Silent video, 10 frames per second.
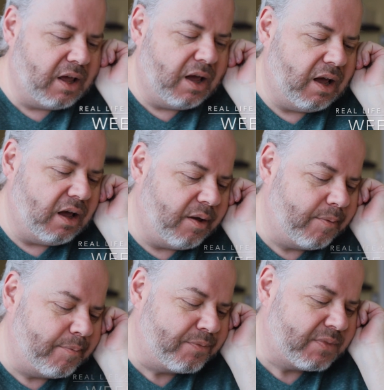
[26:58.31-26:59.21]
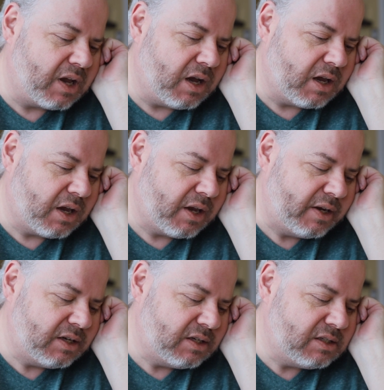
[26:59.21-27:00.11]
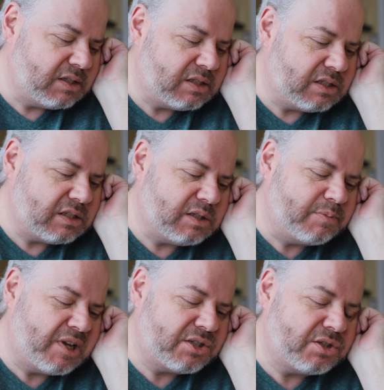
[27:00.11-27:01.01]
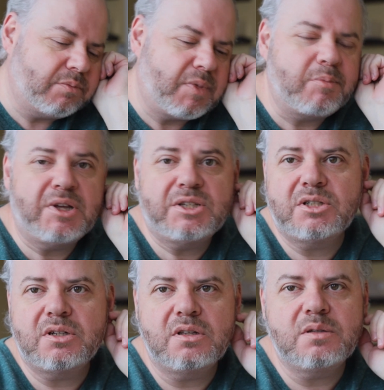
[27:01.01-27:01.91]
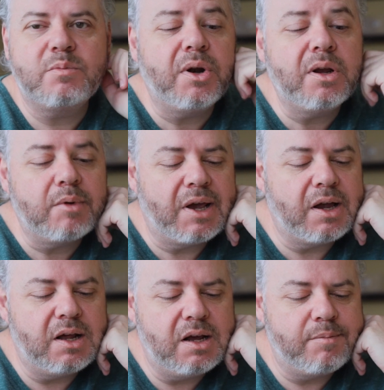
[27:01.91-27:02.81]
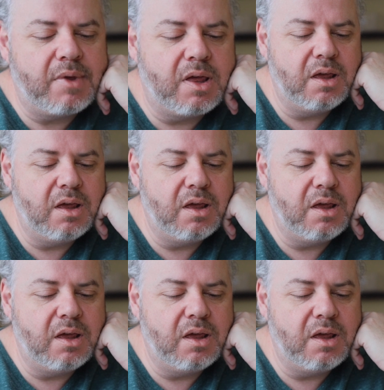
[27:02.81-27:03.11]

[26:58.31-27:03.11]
I measured my blood sugar this morning when I got up,